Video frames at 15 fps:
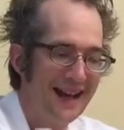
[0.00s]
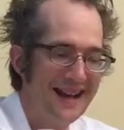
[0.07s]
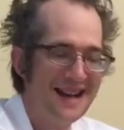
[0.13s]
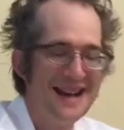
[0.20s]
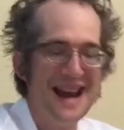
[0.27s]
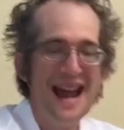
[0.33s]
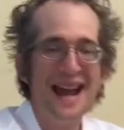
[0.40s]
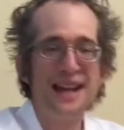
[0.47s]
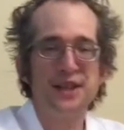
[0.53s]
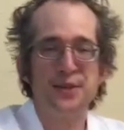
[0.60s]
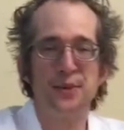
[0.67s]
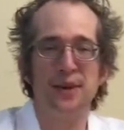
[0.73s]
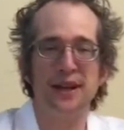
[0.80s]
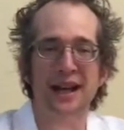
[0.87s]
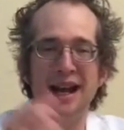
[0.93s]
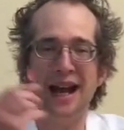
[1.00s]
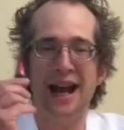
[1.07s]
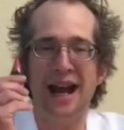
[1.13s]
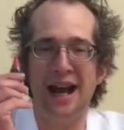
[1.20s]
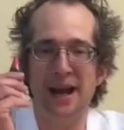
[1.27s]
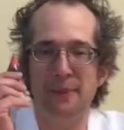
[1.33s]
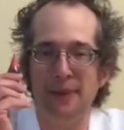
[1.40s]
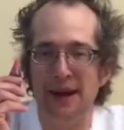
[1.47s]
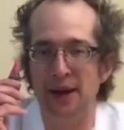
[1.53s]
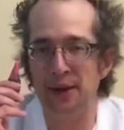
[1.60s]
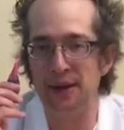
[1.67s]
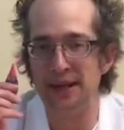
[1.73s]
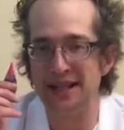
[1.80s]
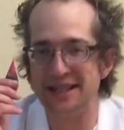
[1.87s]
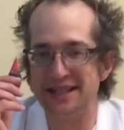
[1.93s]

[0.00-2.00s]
Next, we're going to add about